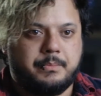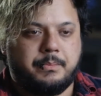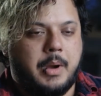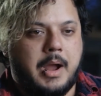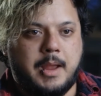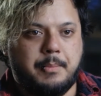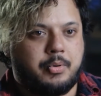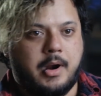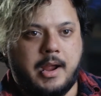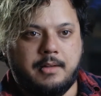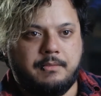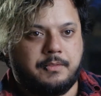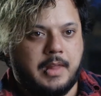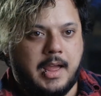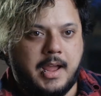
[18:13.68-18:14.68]
bi
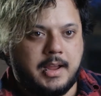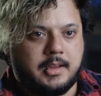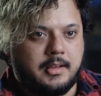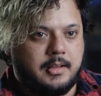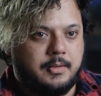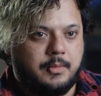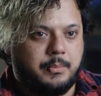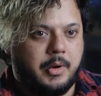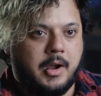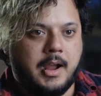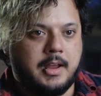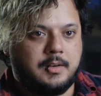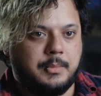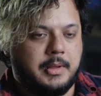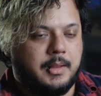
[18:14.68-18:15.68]
pride flag
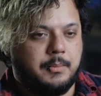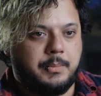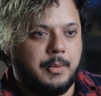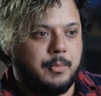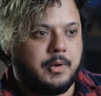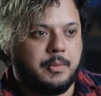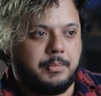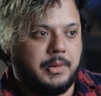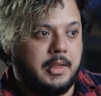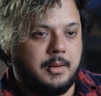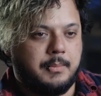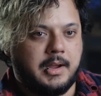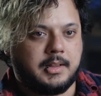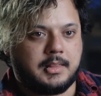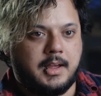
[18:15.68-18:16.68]
behind me and people complain
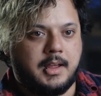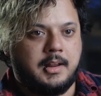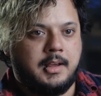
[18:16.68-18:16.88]
about that.